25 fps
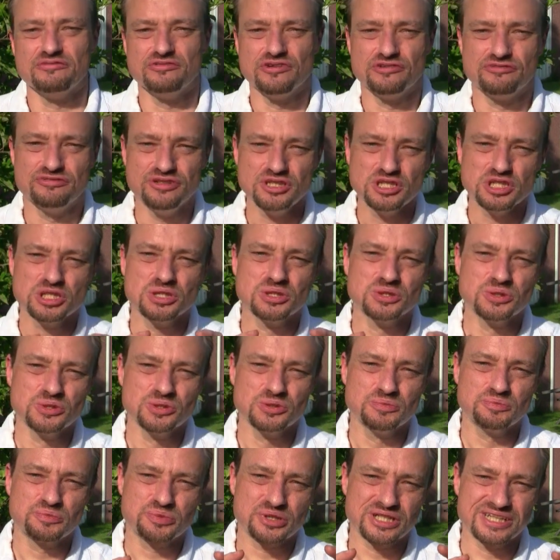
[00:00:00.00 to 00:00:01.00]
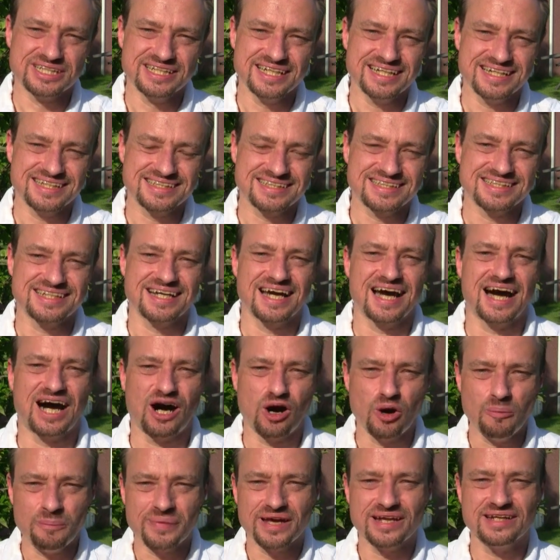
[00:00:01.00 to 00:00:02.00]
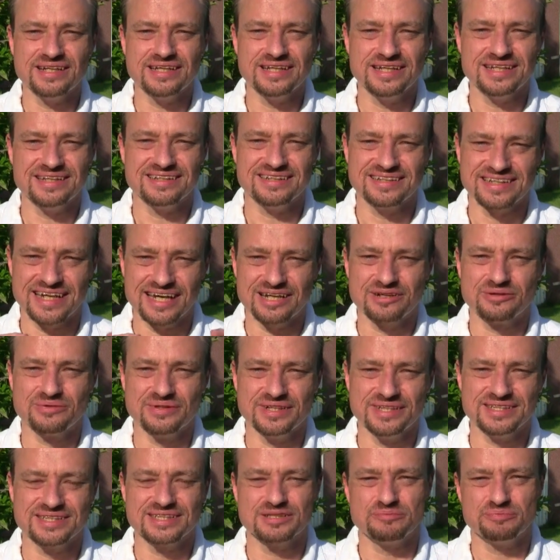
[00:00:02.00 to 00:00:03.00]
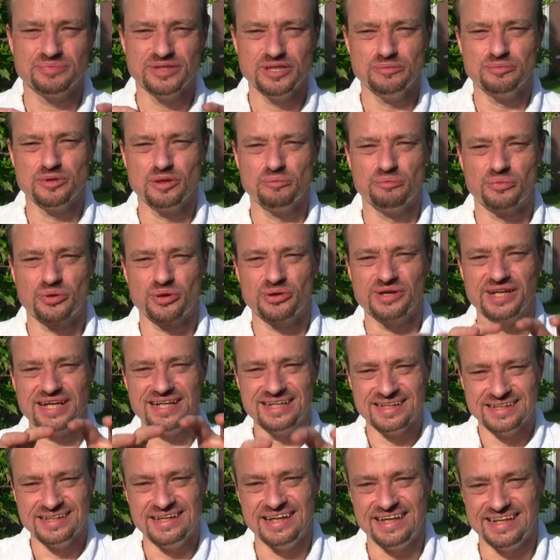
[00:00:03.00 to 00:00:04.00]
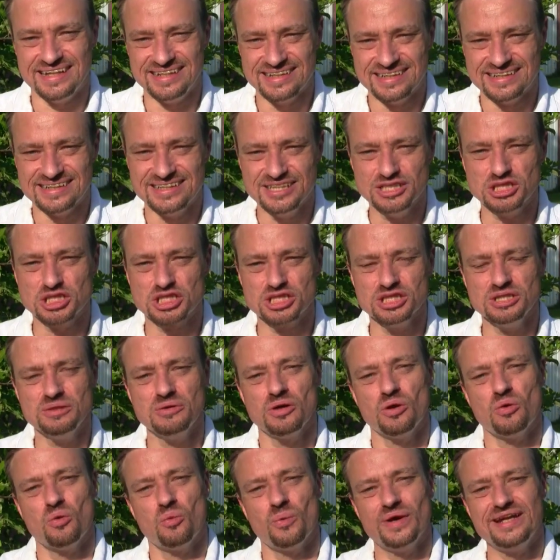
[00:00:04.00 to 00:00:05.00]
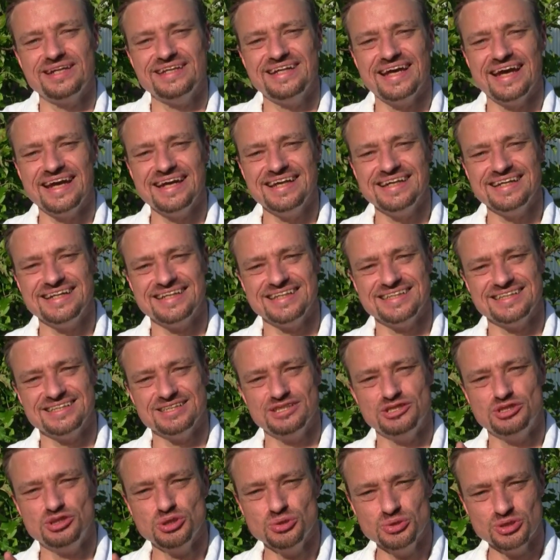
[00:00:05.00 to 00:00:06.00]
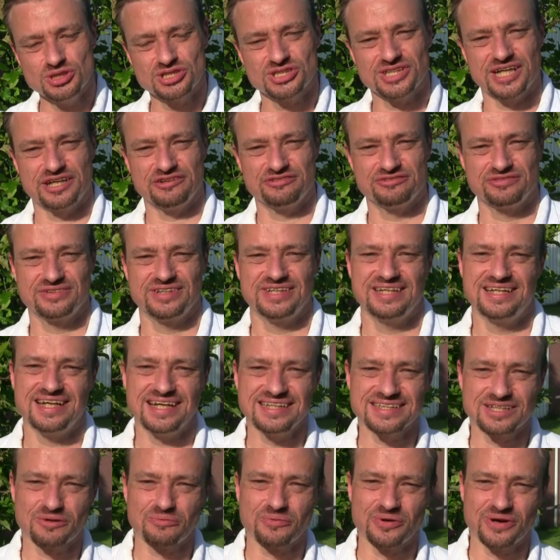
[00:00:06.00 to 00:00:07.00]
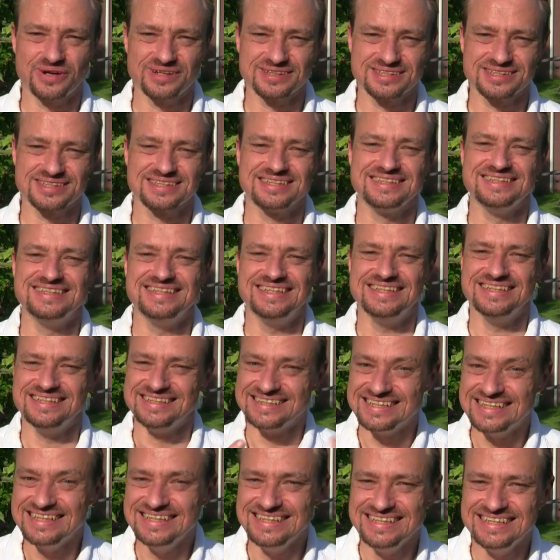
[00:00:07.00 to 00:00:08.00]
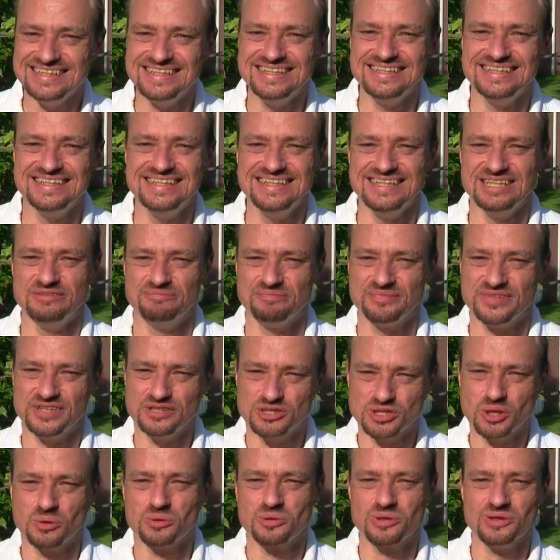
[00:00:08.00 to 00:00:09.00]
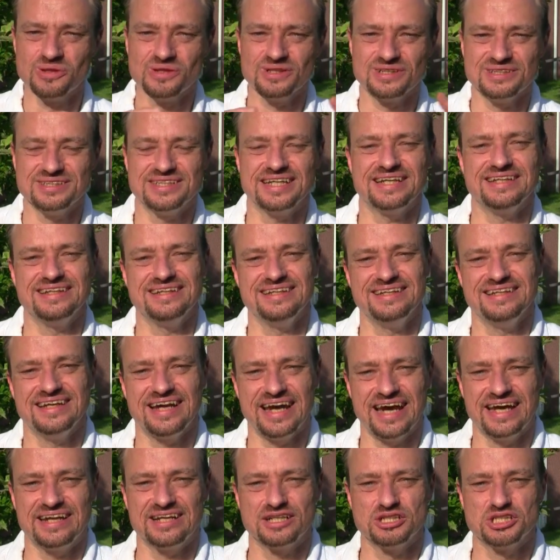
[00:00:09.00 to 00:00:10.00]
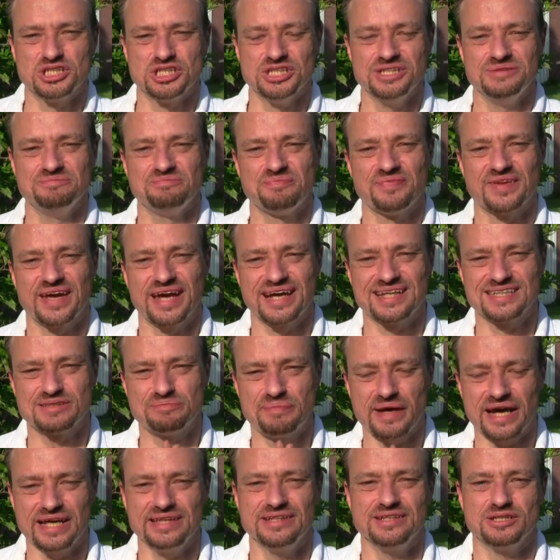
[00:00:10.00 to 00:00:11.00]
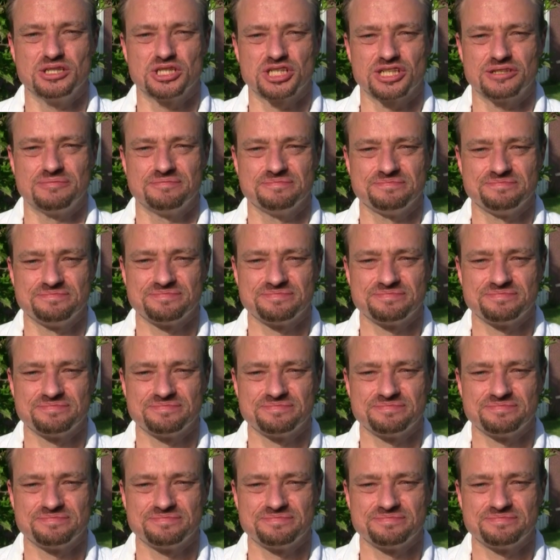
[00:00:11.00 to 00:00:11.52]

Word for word: with which you could predict how many calories people burn in, in addition when they do stuff. In other words, the T D E E, the total daily energy expenditure.